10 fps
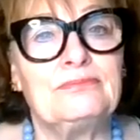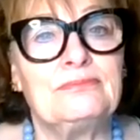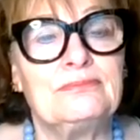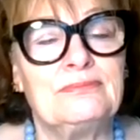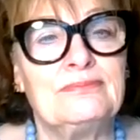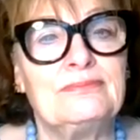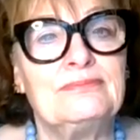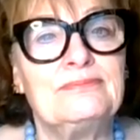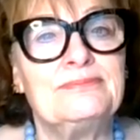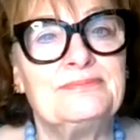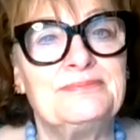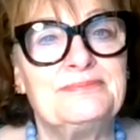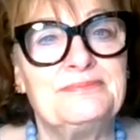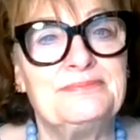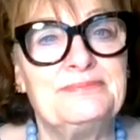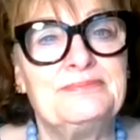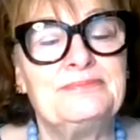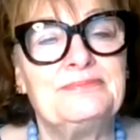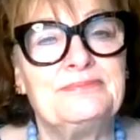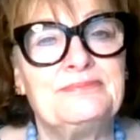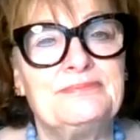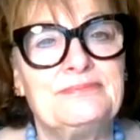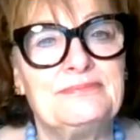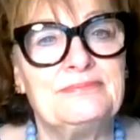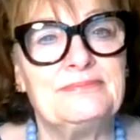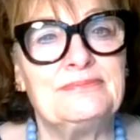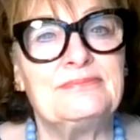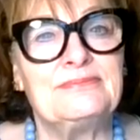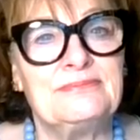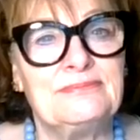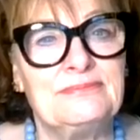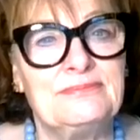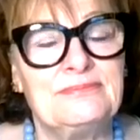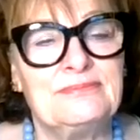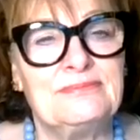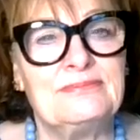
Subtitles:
The person shown says nothing.